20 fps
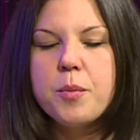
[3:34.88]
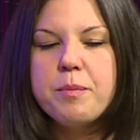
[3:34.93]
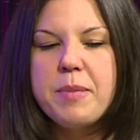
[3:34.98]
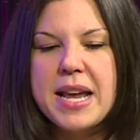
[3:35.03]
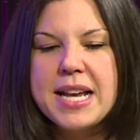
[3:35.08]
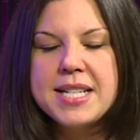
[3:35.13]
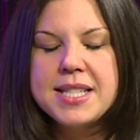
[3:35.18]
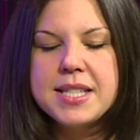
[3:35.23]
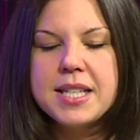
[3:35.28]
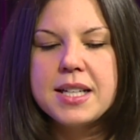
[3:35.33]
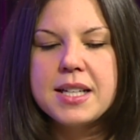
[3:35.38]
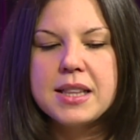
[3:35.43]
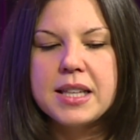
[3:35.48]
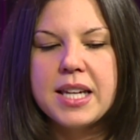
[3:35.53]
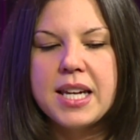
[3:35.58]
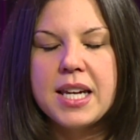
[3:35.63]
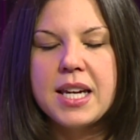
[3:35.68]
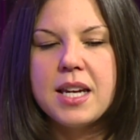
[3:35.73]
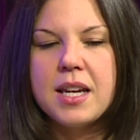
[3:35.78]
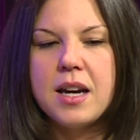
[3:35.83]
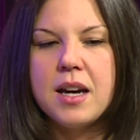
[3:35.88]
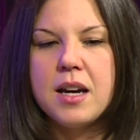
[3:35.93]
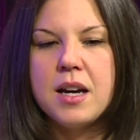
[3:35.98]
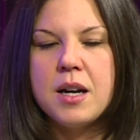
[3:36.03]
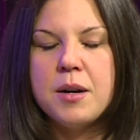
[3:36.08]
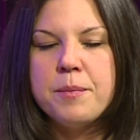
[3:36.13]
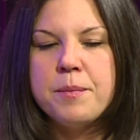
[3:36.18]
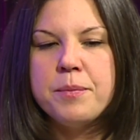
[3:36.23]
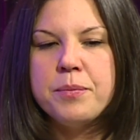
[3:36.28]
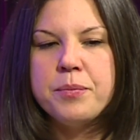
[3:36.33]
basically,
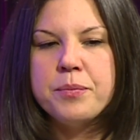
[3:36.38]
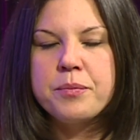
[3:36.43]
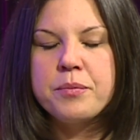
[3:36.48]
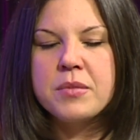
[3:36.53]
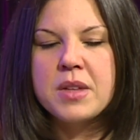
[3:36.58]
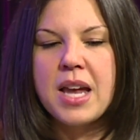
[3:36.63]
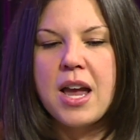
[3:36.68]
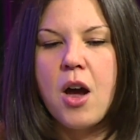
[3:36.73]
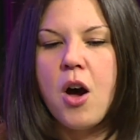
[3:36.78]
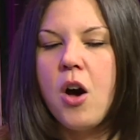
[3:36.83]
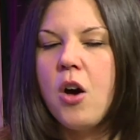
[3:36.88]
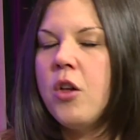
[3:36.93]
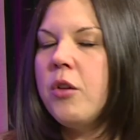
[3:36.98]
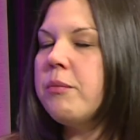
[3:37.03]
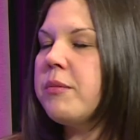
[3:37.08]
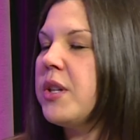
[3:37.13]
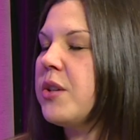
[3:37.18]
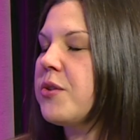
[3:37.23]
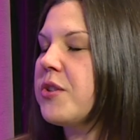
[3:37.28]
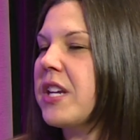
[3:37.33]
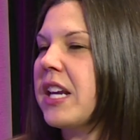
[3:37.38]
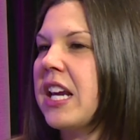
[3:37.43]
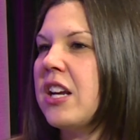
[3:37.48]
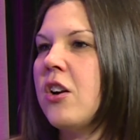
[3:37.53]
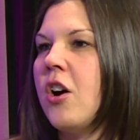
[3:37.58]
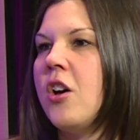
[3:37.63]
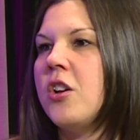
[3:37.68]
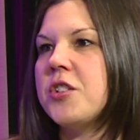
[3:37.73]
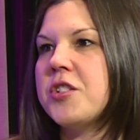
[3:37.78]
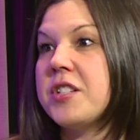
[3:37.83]
all music
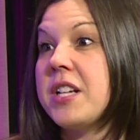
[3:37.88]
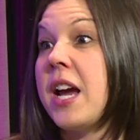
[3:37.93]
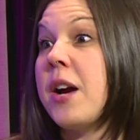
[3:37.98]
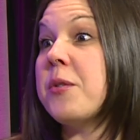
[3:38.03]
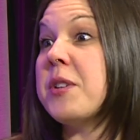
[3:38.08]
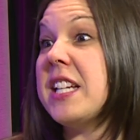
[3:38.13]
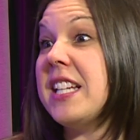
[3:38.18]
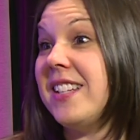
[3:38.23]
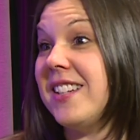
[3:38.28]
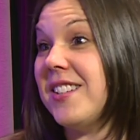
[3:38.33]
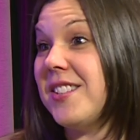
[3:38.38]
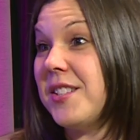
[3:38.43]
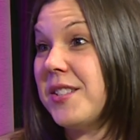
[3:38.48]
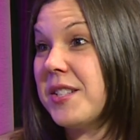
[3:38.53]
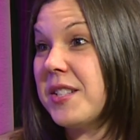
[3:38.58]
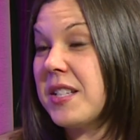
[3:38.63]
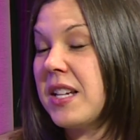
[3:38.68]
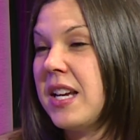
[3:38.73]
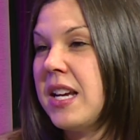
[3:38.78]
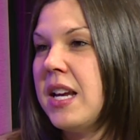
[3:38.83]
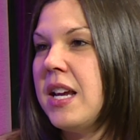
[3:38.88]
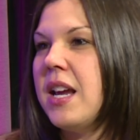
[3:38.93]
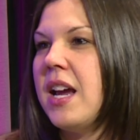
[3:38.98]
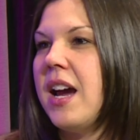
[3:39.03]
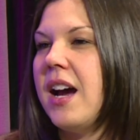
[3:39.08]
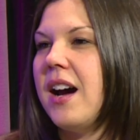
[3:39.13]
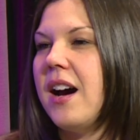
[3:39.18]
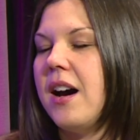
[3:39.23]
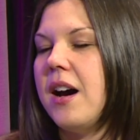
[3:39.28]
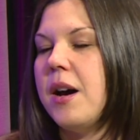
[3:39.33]
and all sound heals.
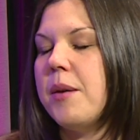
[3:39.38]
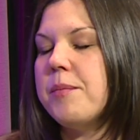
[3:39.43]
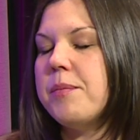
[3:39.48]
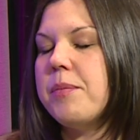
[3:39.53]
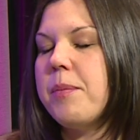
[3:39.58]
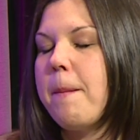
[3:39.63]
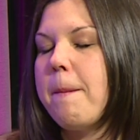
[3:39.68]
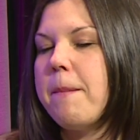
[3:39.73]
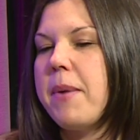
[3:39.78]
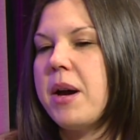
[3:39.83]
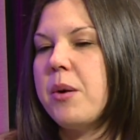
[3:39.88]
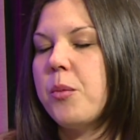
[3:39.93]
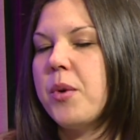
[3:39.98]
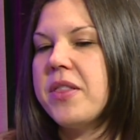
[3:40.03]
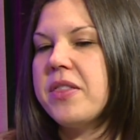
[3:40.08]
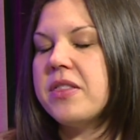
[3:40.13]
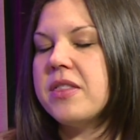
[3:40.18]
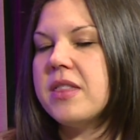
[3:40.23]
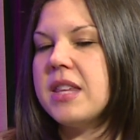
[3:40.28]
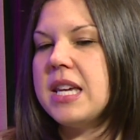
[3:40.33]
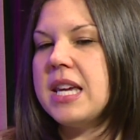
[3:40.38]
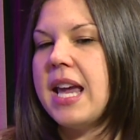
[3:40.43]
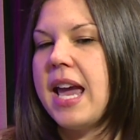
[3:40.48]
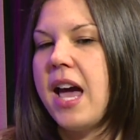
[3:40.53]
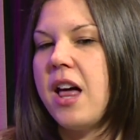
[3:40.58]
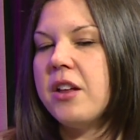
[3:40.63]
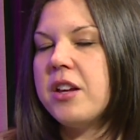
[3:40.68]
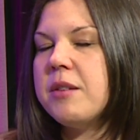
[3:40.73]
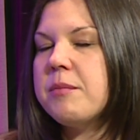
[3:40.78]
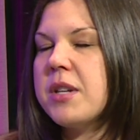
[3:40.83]
But with the
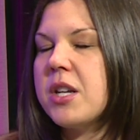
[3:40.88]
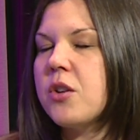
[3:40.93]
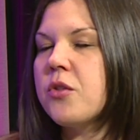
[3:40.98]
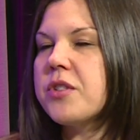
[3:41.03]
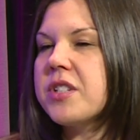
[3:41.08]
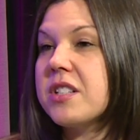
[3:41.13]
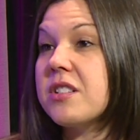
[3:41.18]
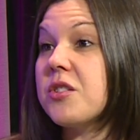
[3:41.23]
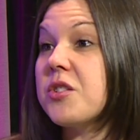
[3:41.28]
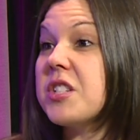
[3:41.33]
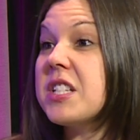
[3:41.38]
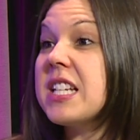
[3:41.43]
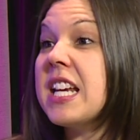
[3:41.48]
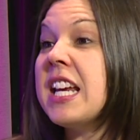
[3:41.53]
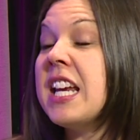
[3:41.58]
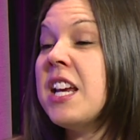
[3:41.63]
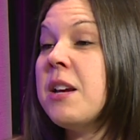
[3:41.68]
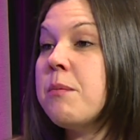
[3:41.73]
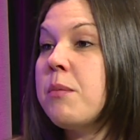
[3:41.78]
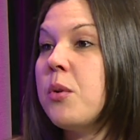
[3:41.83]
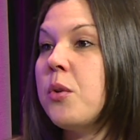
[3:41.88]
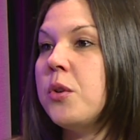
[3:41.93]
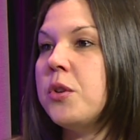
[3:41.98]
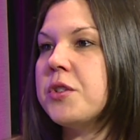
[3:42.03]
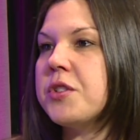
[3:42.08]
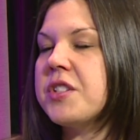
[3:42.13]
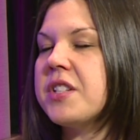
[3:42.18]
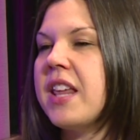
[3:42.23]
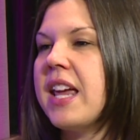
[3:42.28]
Alchemy Crystal Singing bowls,